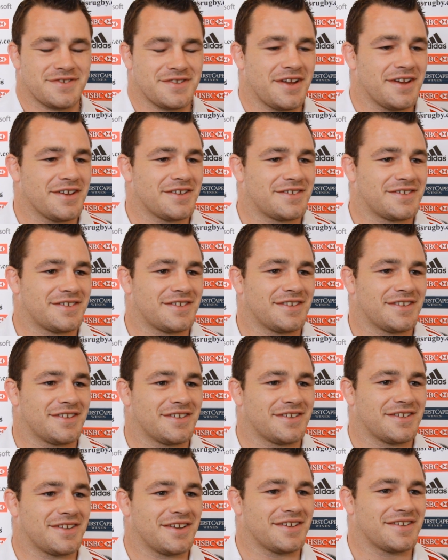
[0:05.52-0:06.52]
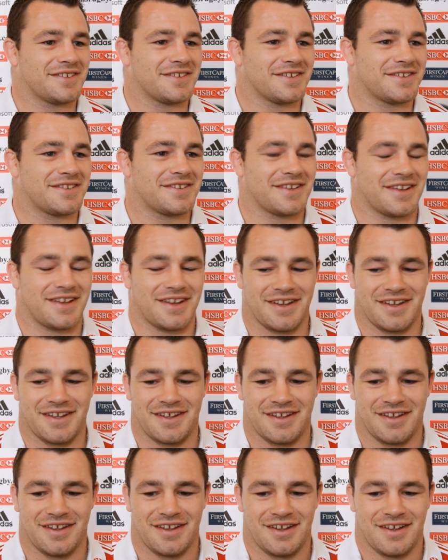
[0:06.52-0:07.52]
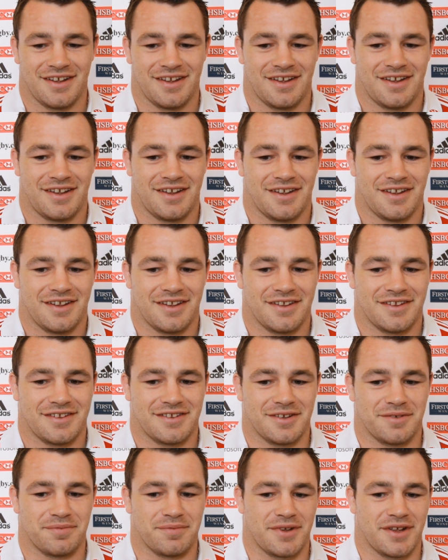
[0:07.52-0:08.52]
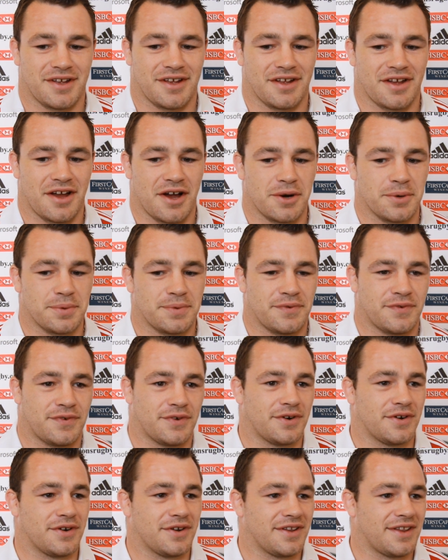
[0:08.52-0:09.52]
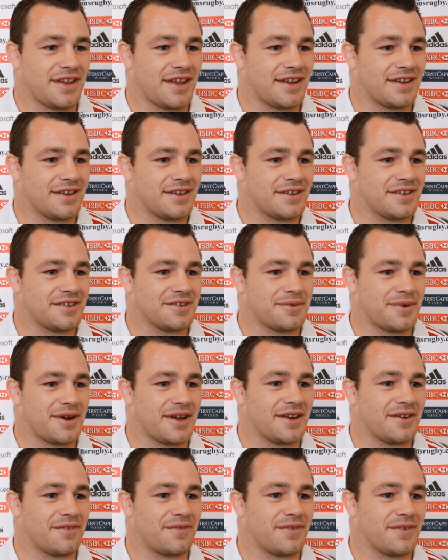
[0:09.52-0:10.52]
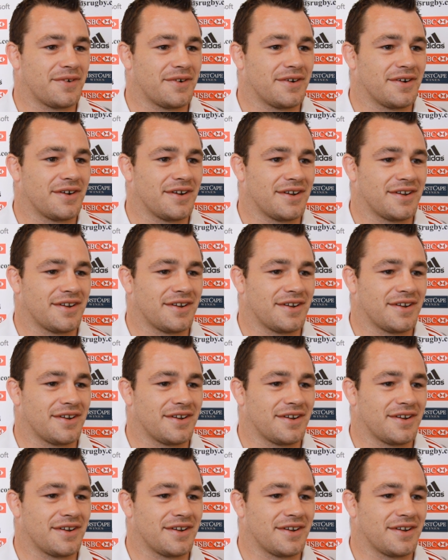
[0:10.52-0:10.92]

It's nice. It's something I hoped for and then waited for,